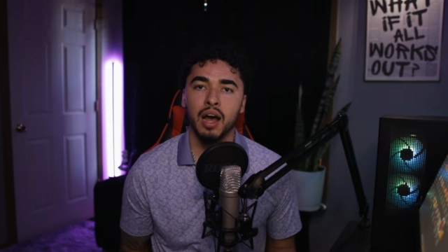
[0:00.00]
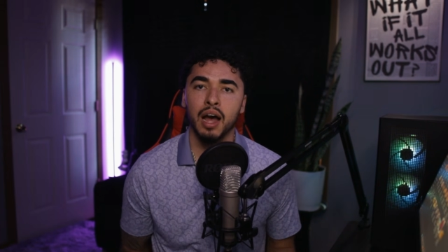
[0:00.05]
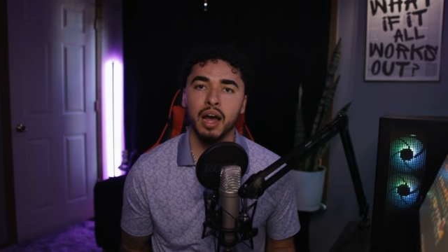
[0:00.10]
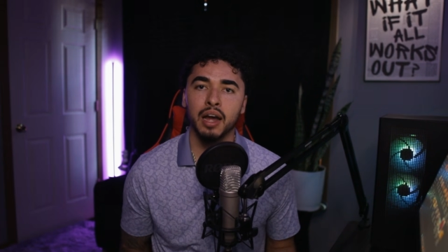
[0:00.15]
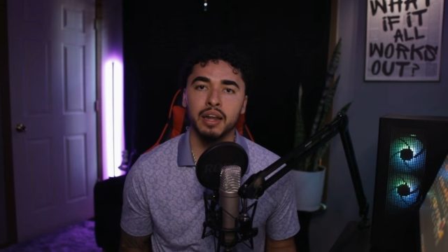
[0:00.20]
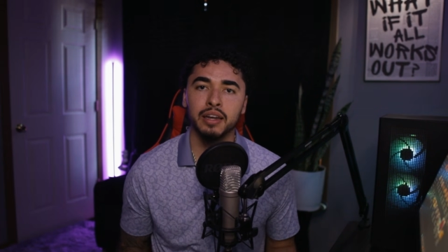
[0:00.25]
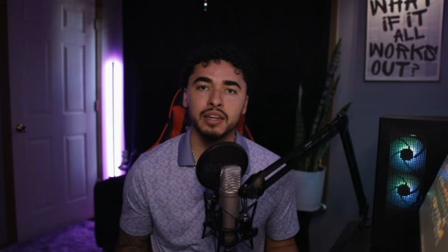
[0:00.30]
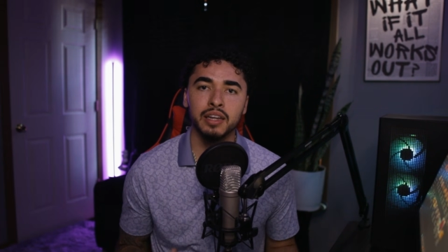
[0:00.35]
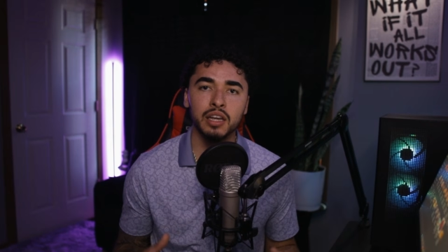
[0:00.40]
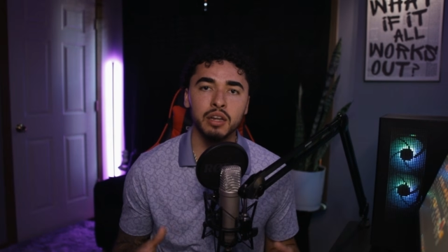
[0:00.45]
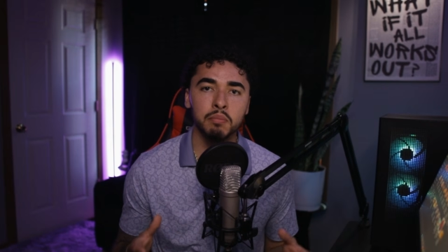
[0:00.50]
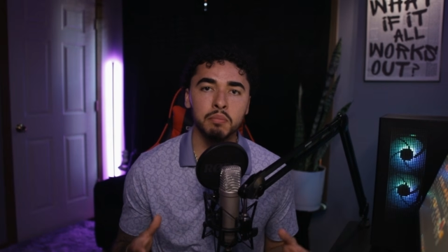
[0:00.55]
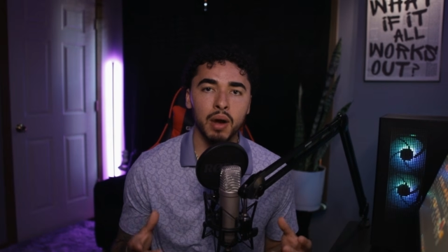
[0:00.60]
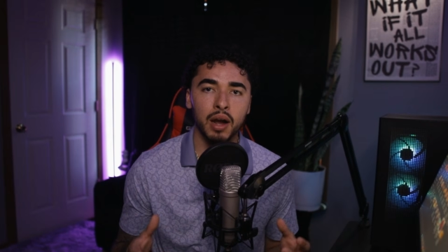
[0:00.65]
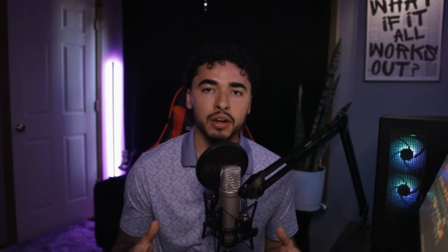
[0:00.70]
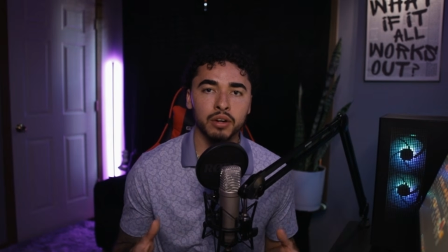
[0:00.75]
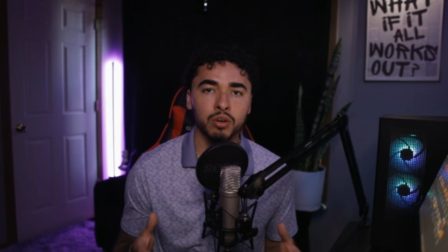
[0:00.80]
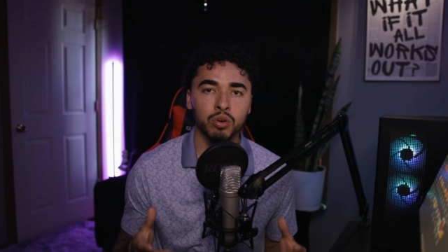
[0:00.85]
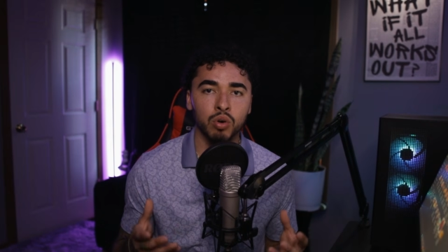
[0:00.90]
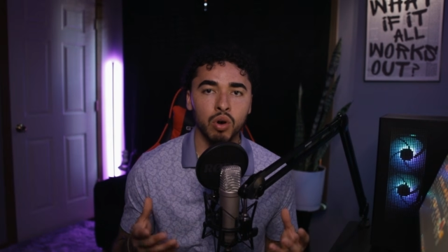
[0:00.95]
I need
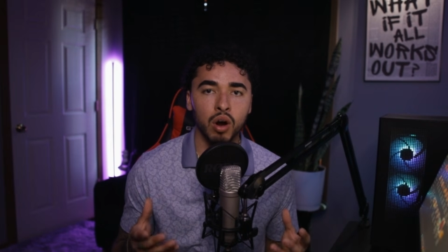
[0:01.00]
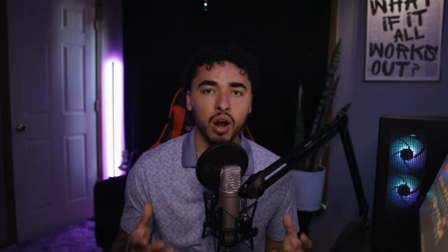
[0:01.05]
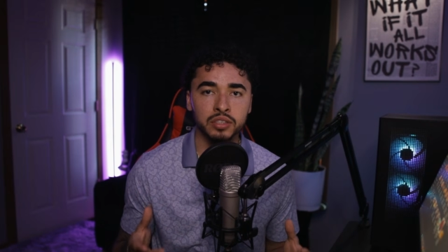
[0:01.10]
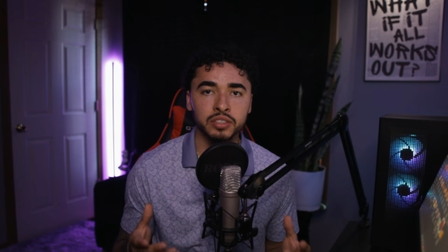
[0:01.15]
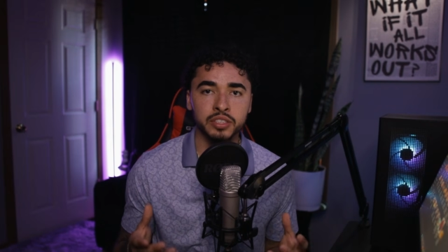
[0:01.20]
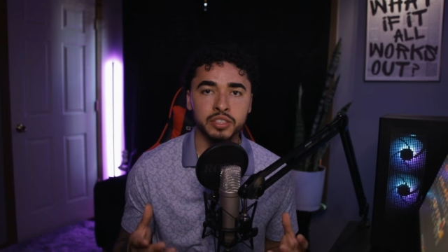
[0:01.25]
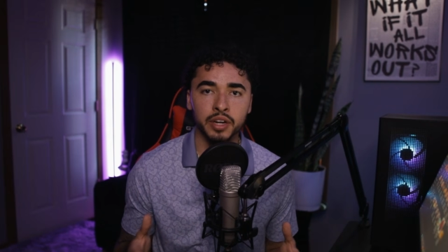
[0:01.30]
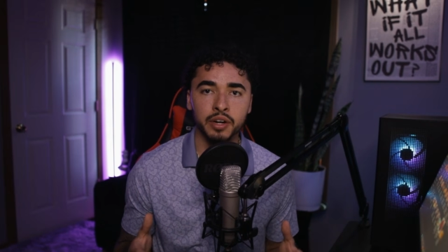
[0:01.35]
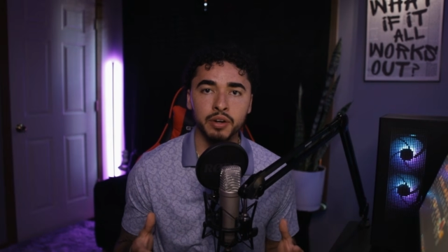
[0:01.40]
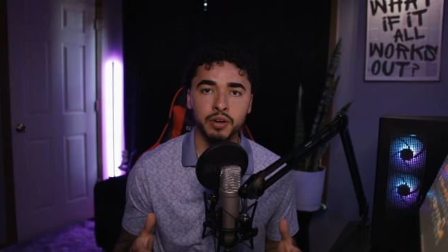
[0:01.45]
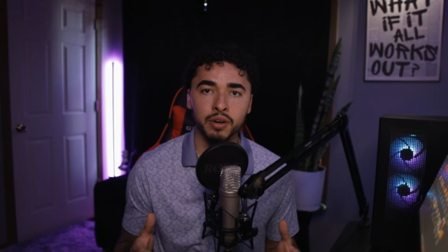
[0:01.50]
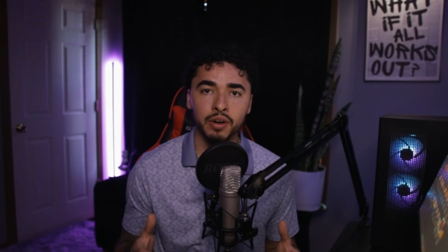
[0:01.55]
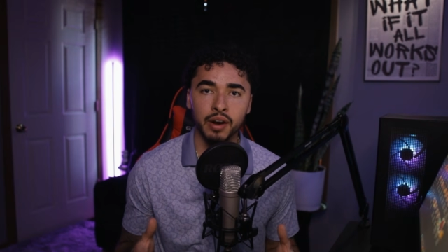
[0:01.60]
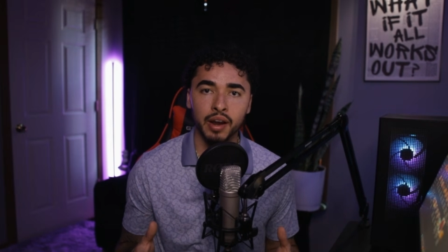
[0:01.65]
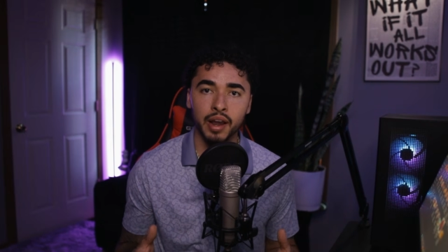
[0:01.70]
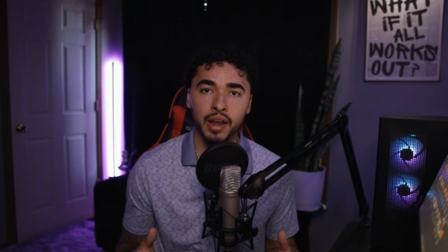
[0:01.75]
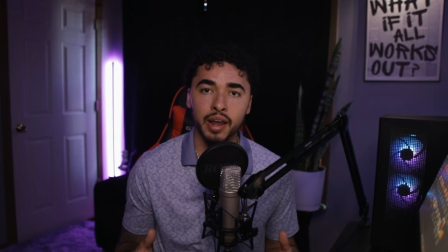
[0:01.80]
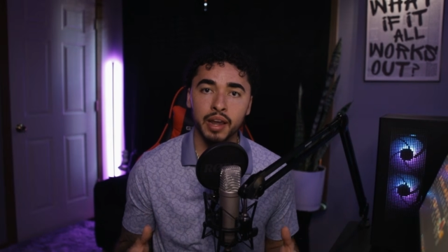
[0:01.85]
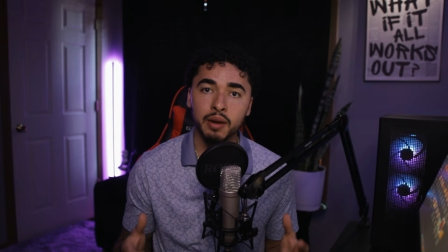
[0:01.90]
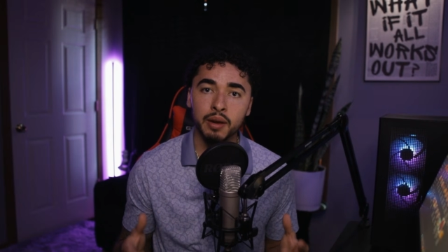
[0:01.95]
my crosshair
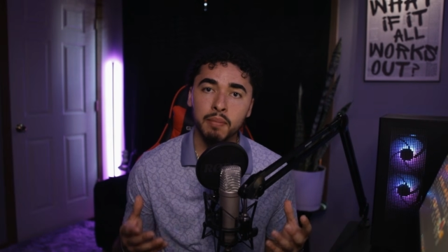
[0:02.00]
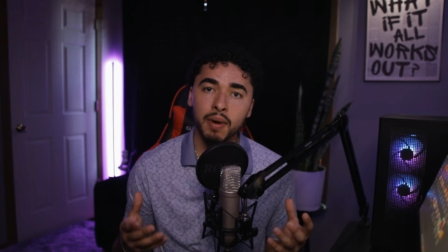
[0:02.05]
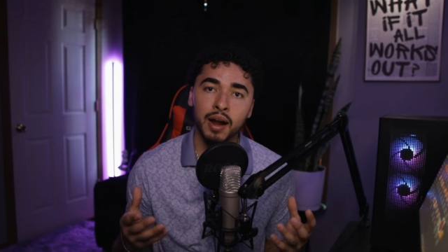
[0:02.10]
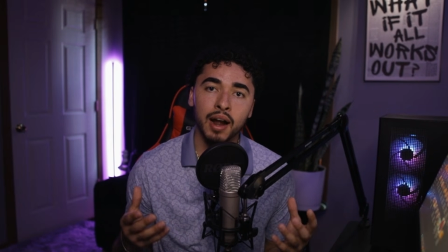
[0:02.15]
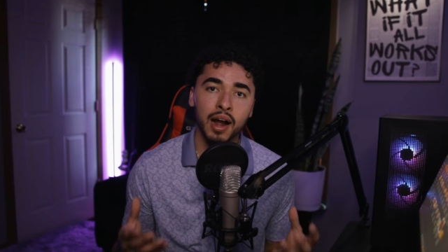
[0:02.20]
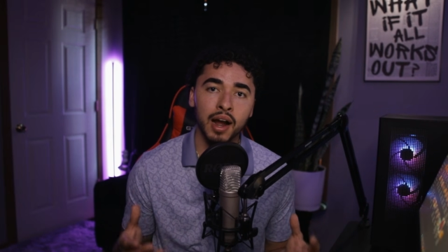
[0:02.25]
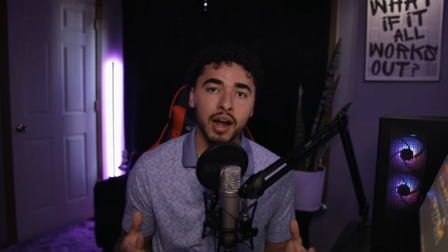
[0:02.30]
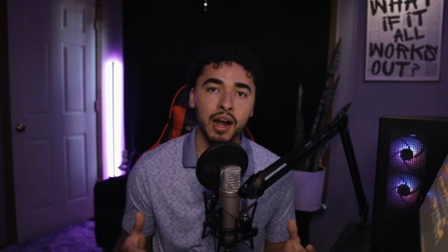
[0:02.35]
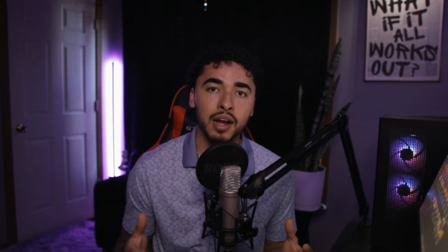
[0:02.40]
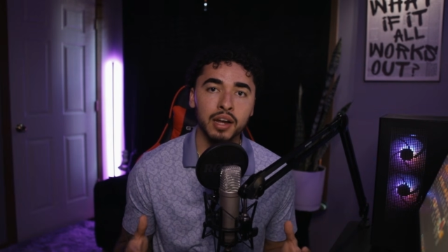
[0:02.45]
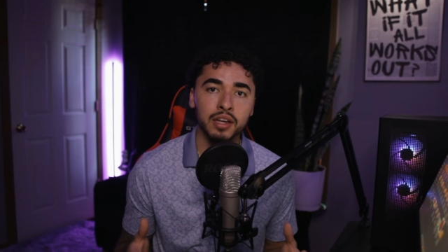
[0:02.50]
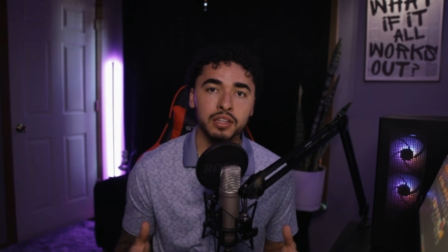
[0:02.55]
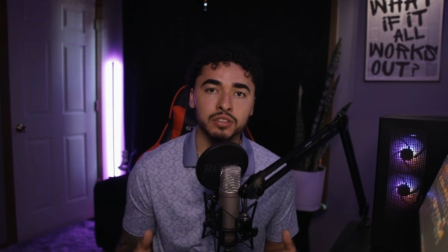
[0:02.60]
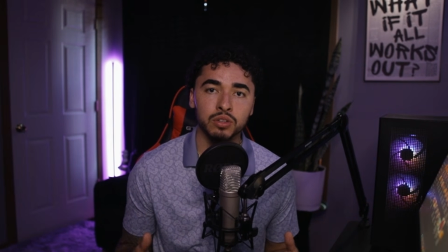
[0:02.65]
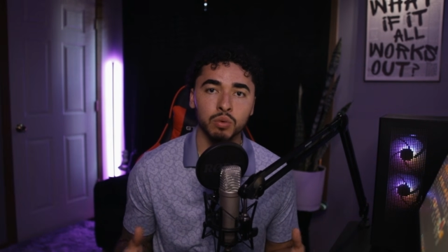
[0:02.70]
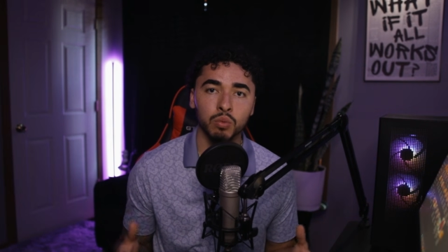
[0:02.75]
and my eyes